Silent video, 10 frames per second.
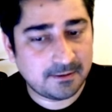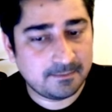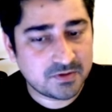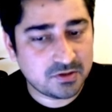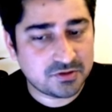
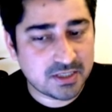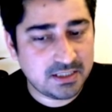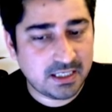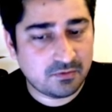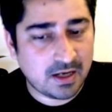So you are changing
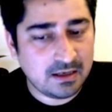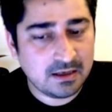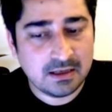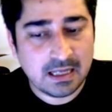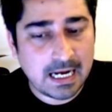in one
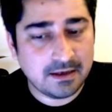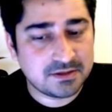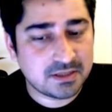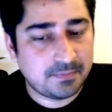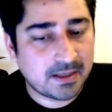and it's
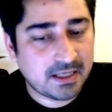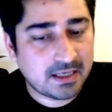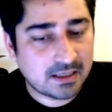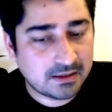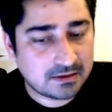reflecting in
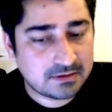others.